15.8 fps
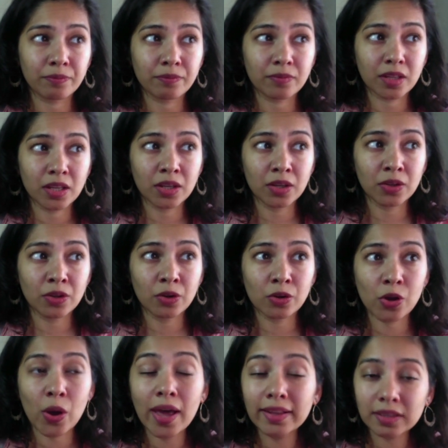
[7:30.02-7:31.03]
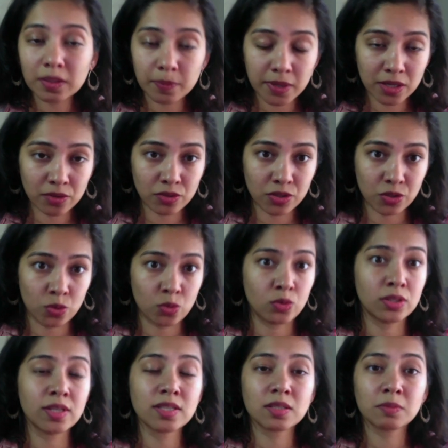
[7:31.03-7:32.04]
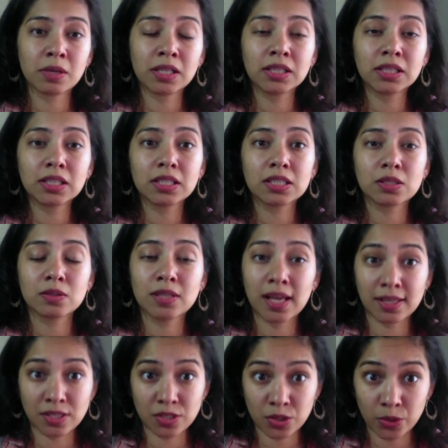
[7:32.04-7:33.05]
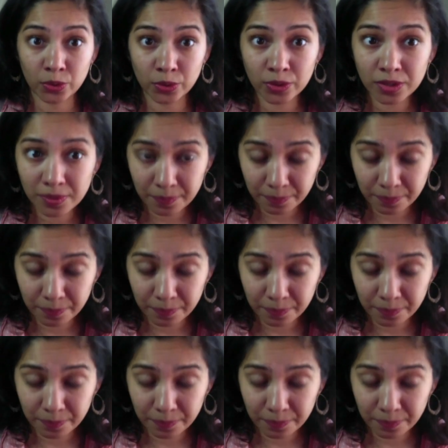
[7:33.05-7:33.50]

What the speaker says: your health being restored this month, so that's good.